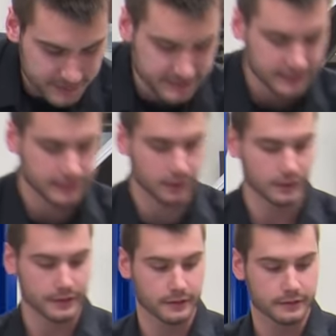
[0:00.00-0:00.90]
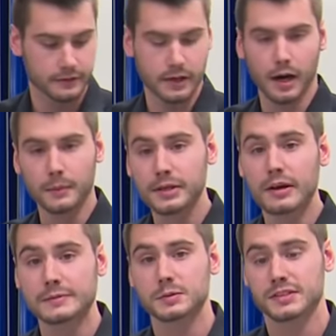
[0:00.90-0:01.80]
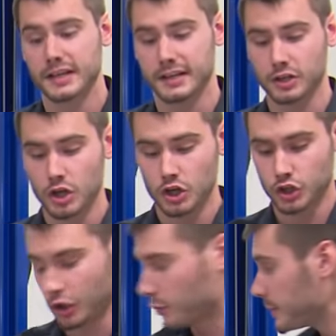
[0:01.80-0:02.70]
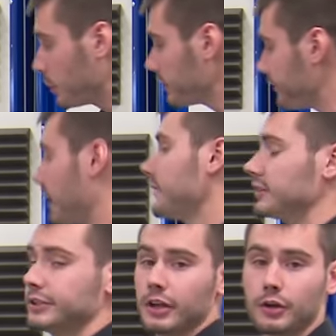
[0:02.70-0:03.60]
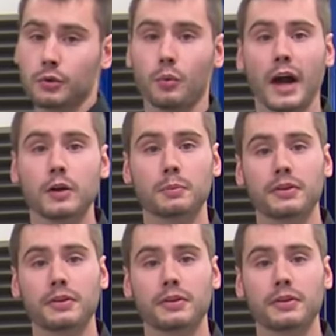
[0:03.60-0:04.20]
in at all here. How many grams per second should a three point five liter under wide open